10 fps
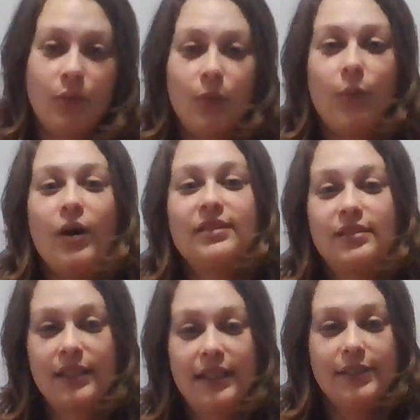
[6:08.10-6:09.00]
what
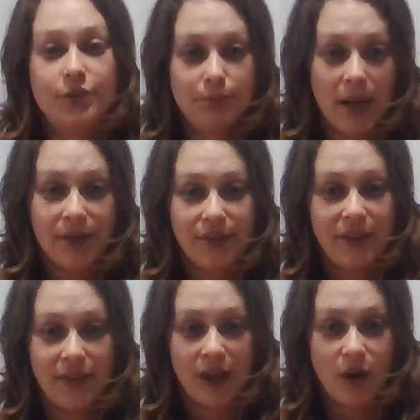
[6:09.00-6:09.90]
each month
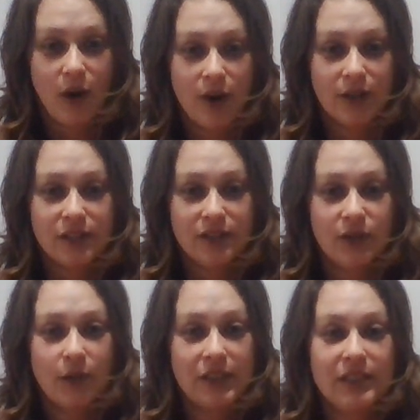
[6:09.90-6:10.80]
in that card is
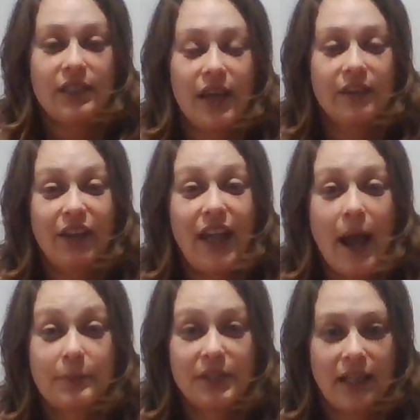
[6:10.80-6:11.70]
going to kind of
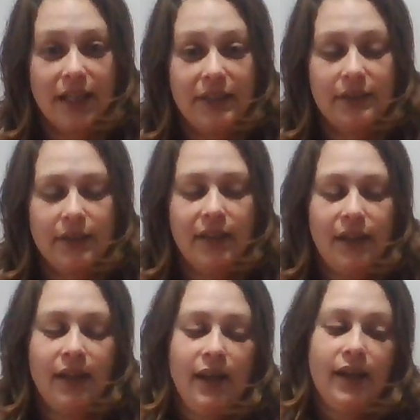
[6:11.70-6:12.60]
encapsulate.
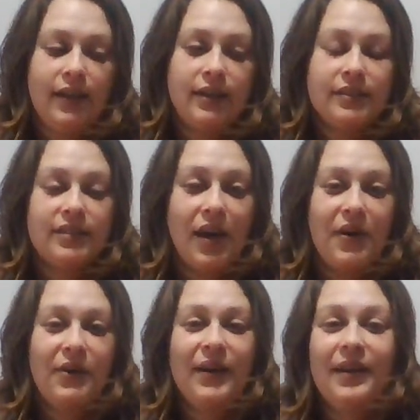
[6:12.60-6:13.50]

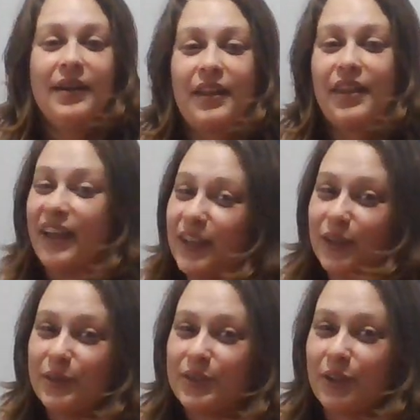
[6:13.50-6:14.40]
So, thank
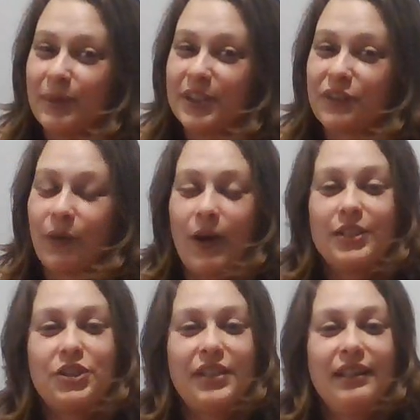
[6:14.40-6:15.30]
you so much for
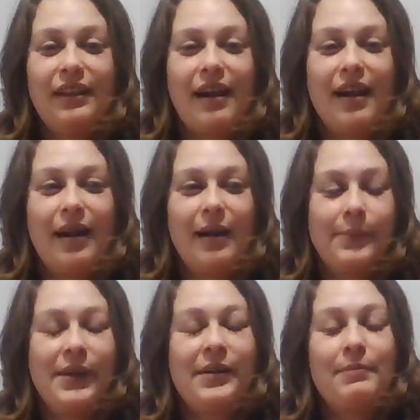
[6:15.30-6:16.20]
watching.
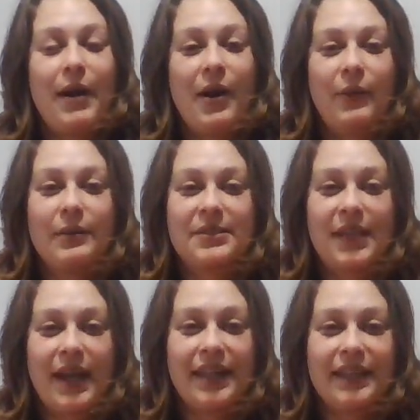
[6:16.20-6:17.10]
My
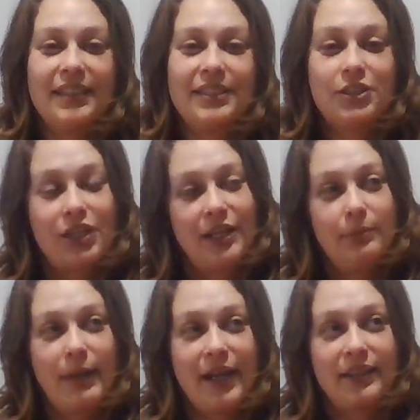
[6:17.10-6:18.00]
website is
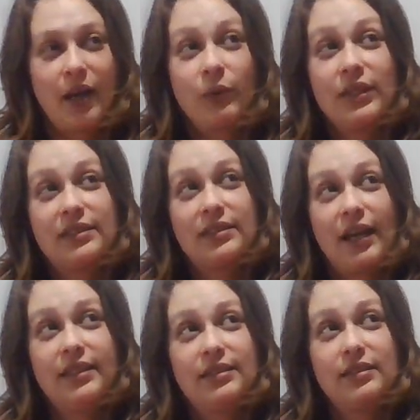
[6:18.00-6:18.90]

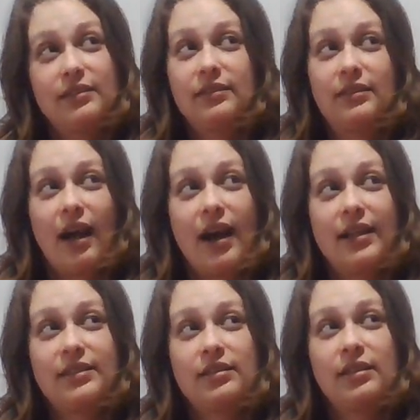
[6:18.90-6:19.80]

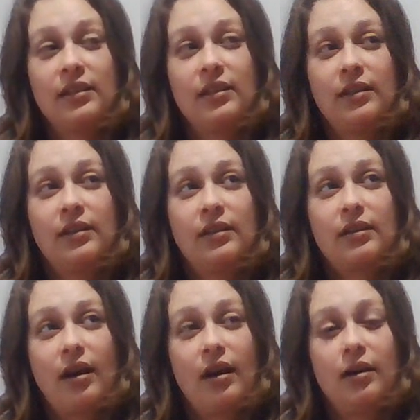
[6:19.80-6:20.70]

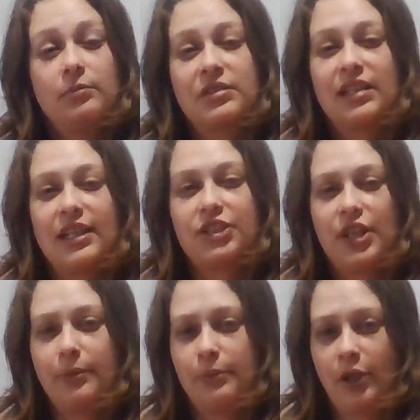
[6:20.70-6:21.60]

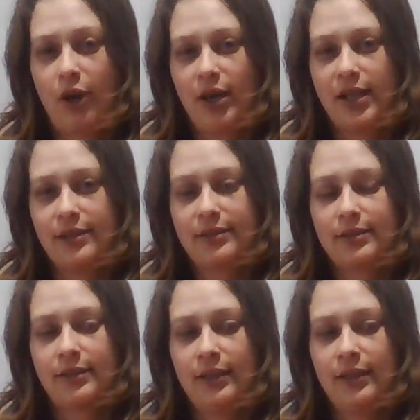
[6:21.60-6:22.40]
shannonbag.wixsite.com/mbrs,